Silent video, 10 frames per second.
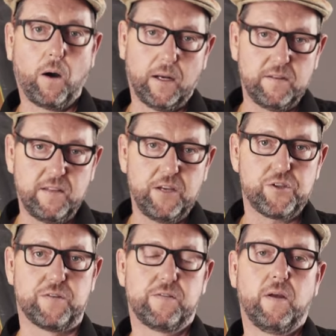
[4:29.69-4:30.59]

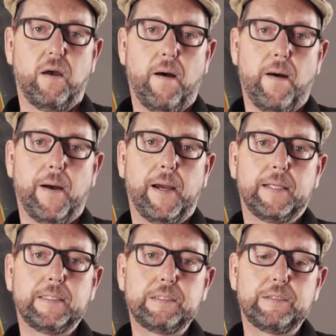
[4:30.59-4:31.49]
organizations
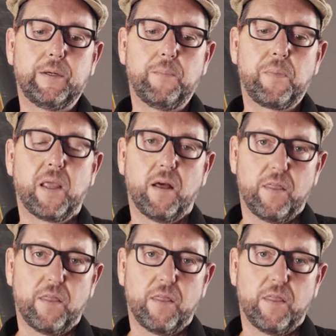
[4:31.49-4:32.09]
and um,